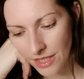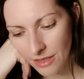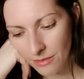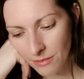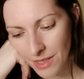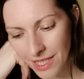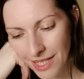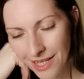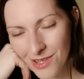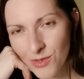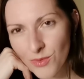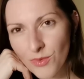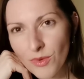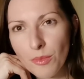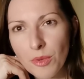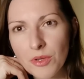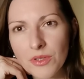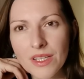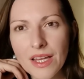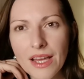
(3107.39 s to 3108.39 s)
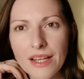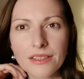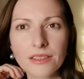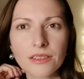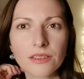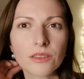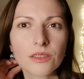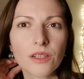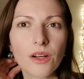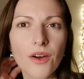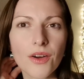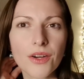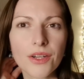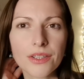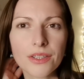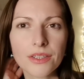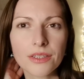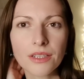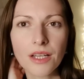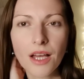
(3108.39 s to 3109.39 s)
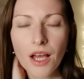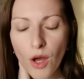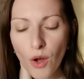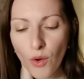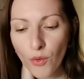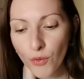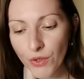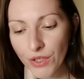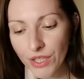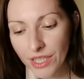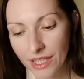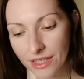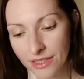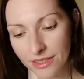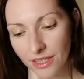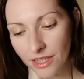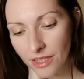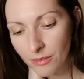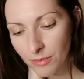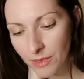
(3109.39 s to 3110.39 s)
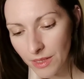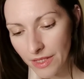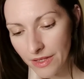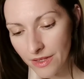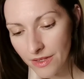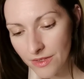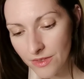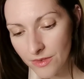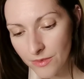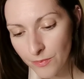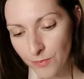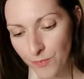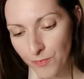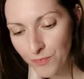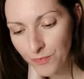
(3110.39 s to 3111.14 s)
It can be next to a botanical garden, or it can take place